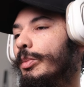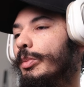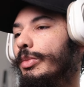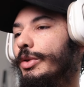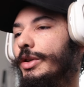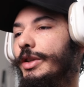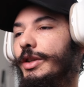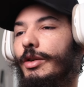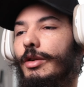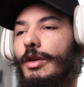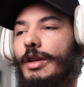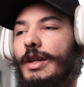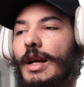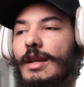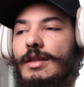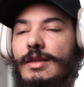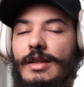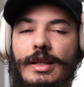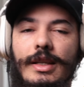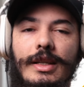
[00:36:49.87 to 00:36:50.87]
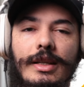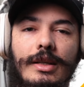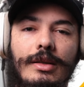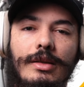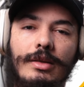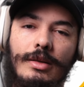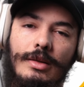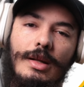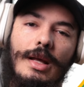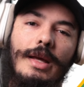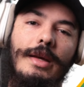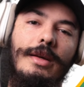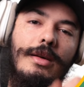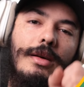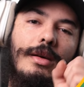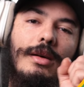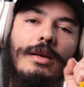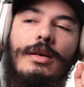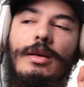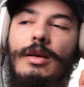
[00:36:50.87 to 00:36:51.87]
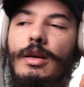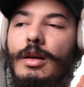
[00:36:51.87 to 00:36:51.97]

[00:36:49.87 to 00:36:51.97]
put your text here, like a